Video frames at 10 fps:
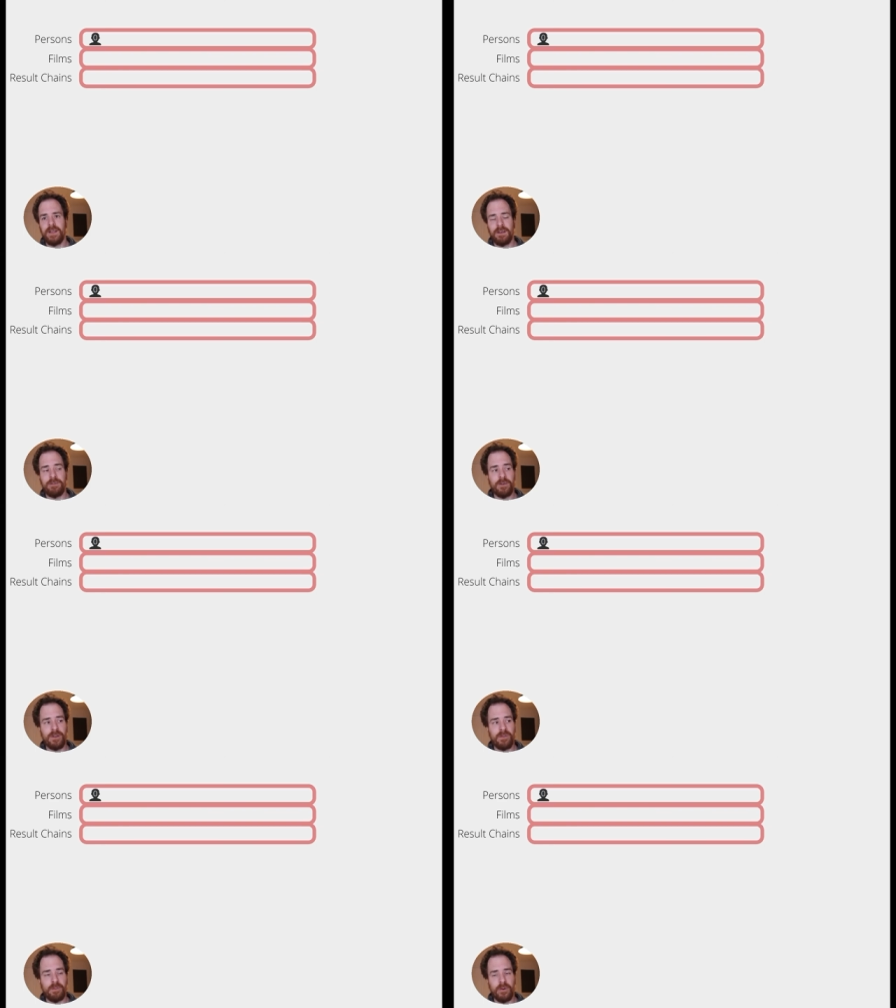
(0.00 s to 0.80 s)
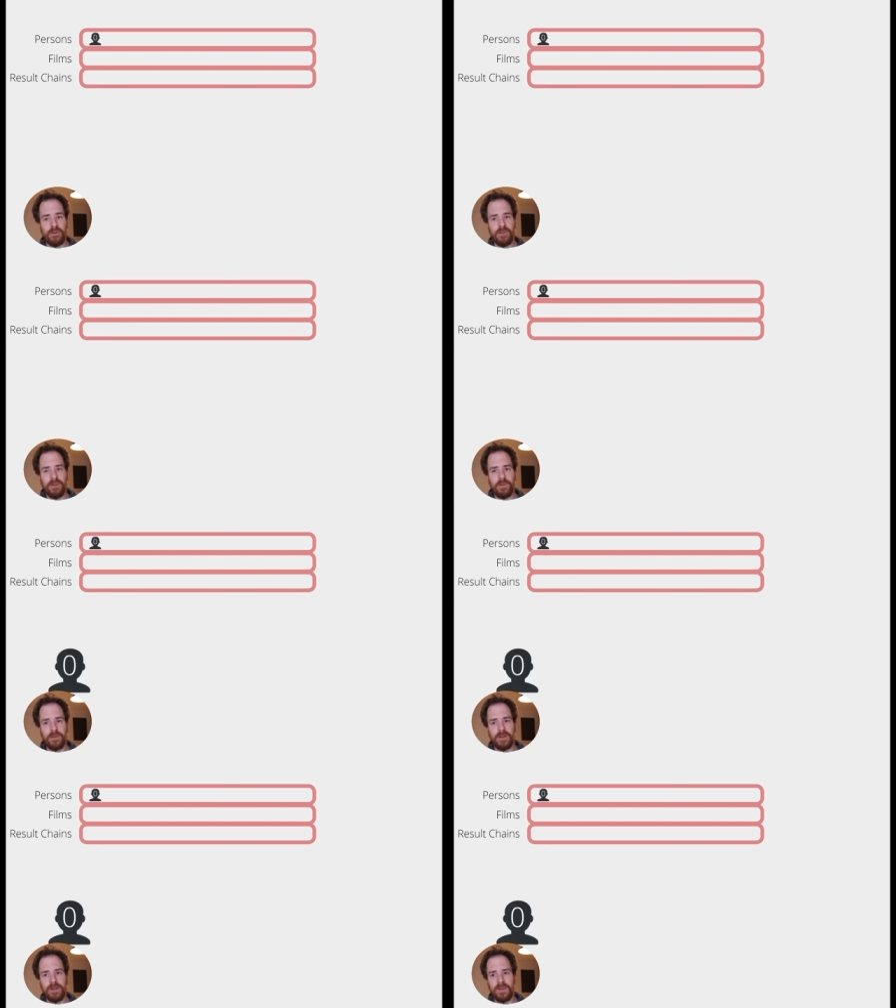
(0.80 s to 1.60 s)
Now for this person,
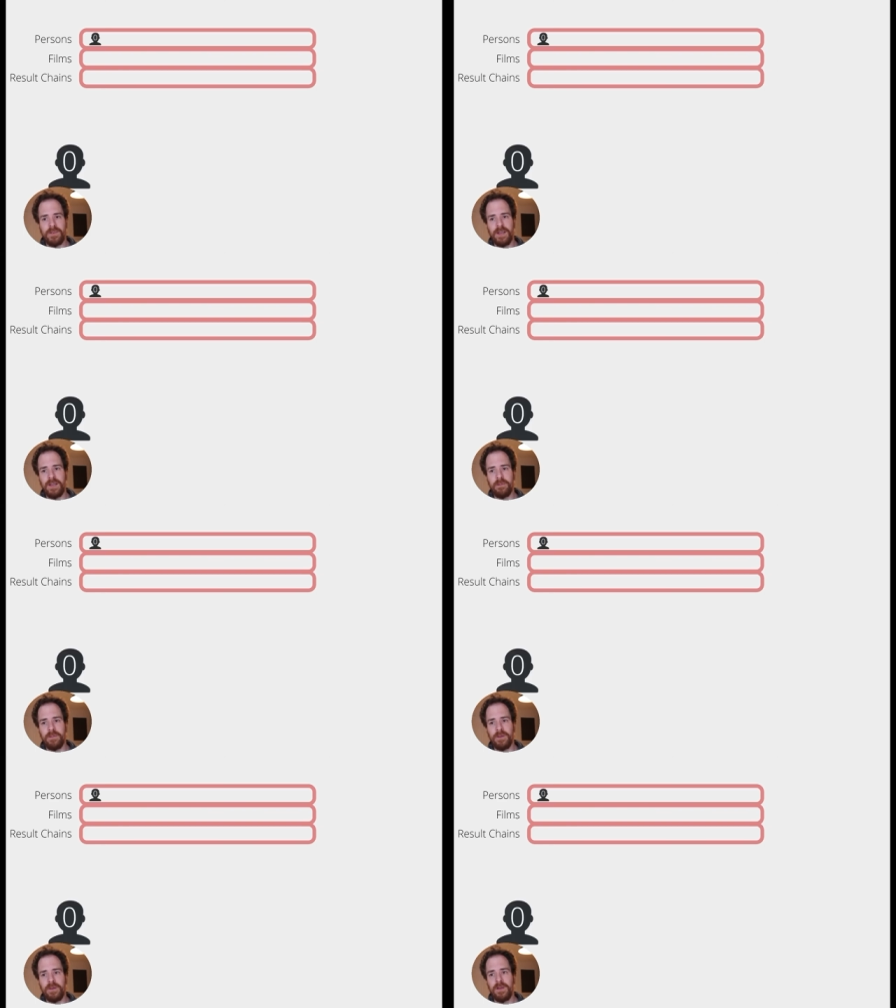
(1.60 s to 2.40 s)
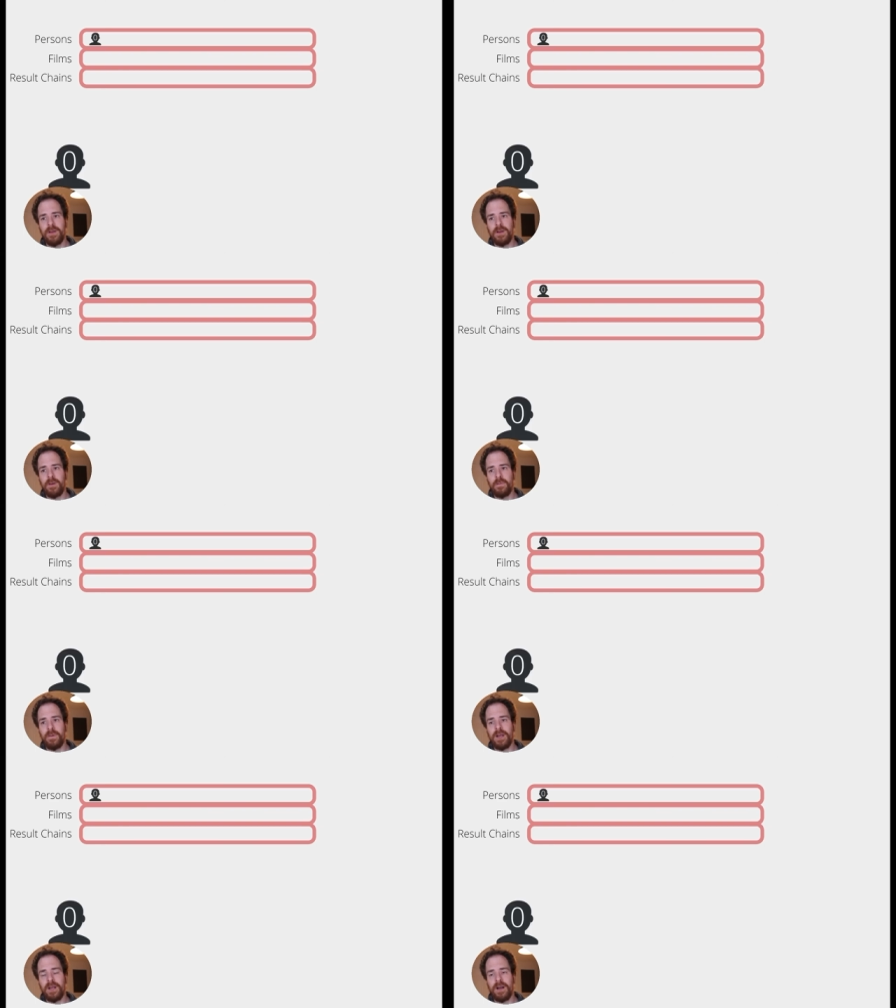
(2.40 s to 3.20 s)
we're going to take him.
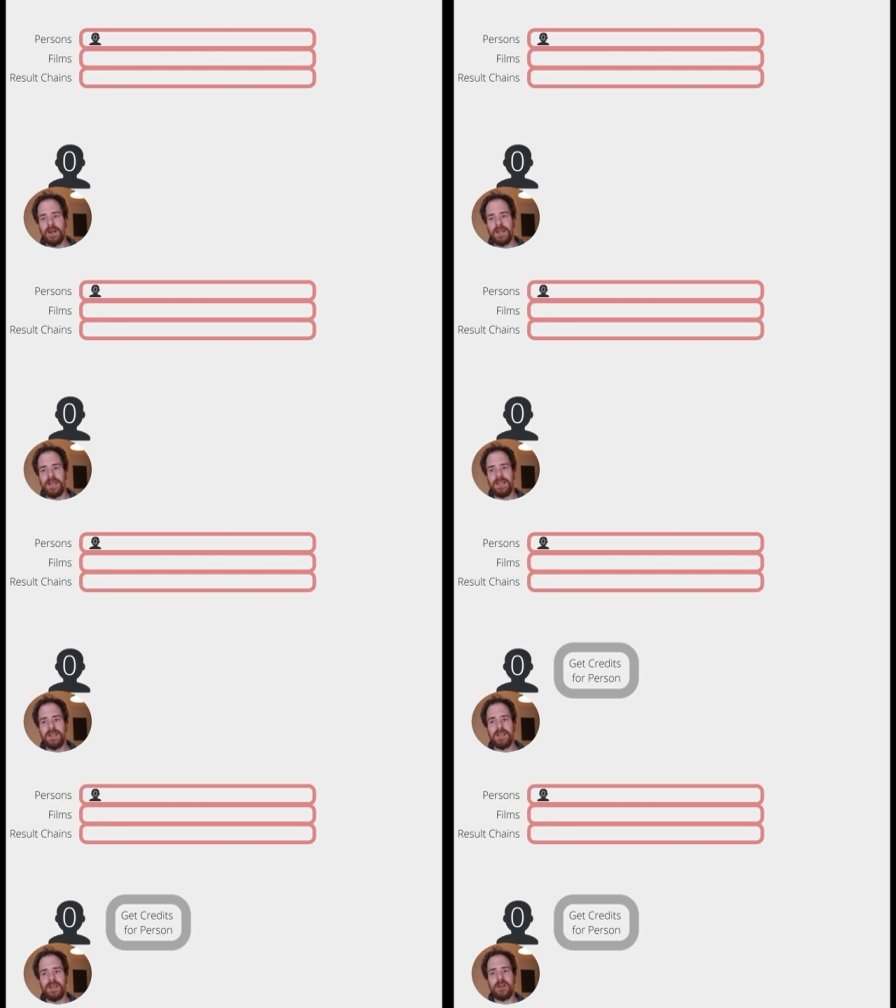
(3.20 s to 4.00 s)
We are getting the